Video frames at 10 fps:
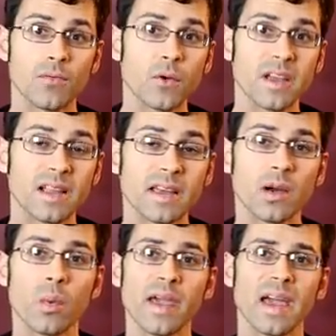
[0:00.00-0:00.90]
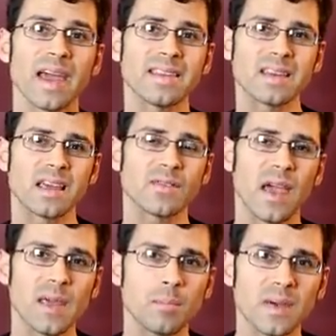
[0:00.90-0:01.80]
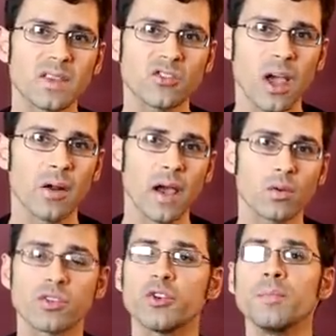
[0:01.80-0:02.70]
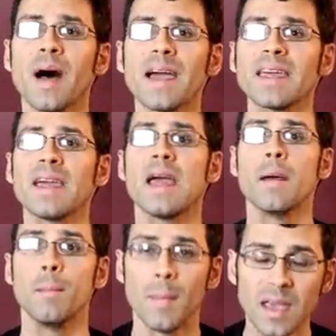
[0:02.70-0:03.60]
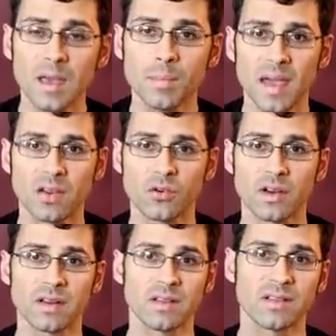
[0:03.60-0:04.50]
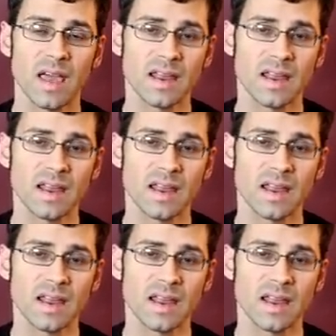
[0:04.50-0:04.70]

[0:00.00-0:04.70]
before you click away, I'd like to give a big shout out to my mega patrons.